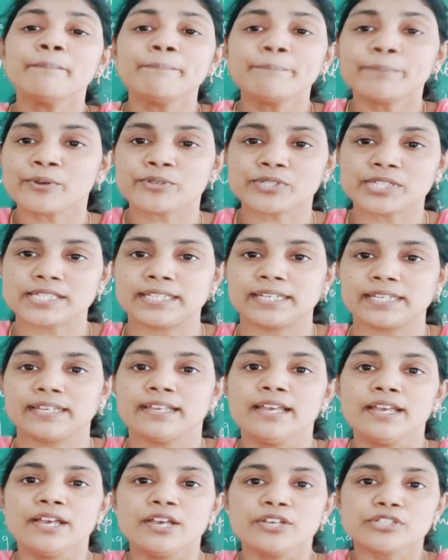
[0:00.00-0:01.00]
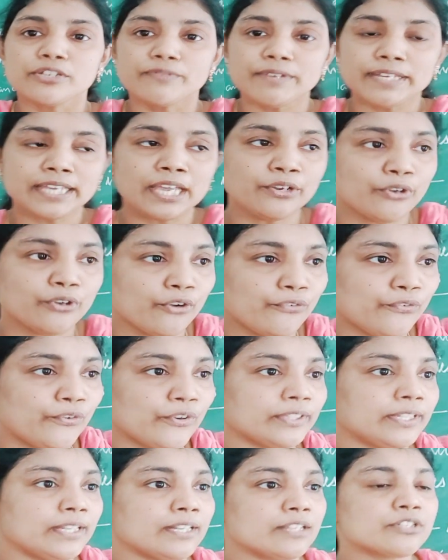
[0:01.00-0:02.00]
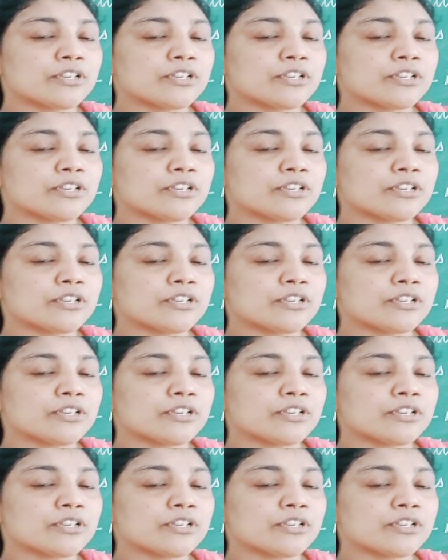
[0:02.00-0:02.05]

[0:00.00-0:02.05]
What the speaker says: processing. So we can go for that.